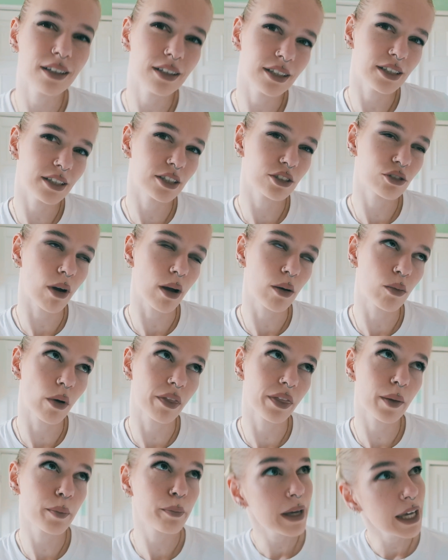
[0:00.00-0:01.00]
oh, do I
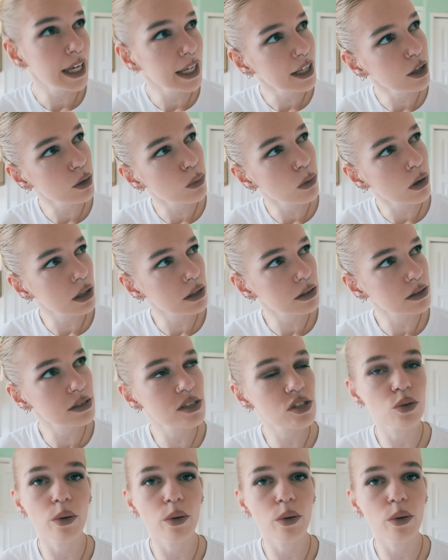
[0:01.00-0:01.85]
want the pink ones?